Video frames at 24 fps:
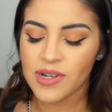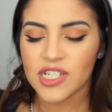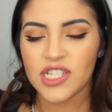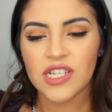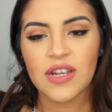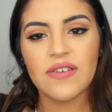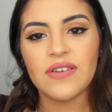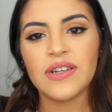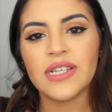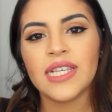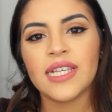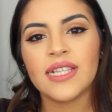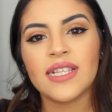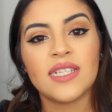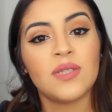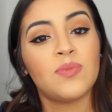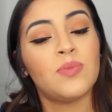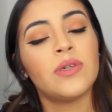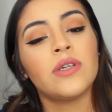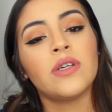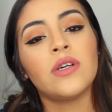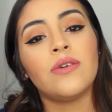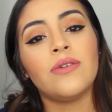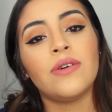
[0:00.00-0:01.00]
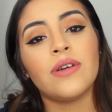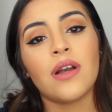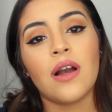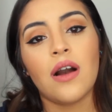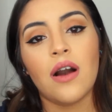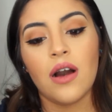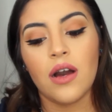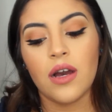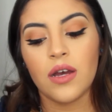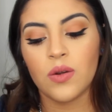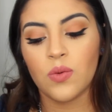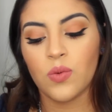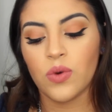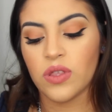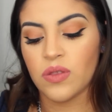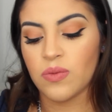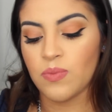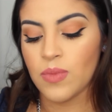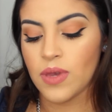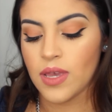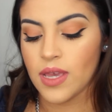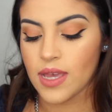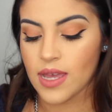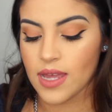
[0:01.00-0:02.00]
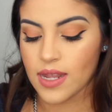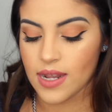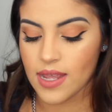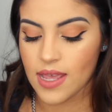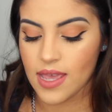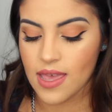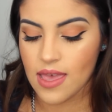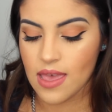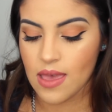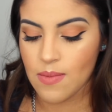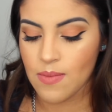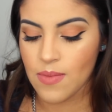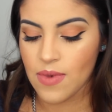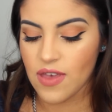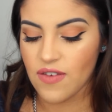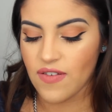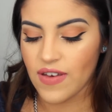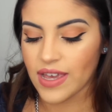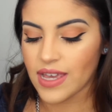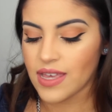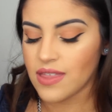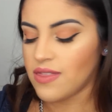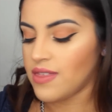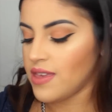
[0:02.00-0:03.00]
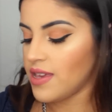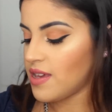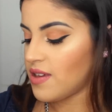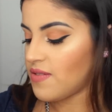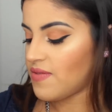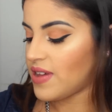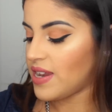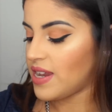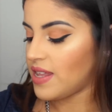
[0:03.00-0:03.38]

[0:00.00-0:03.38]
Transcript: much everything that's been going on with me and him. If I can think of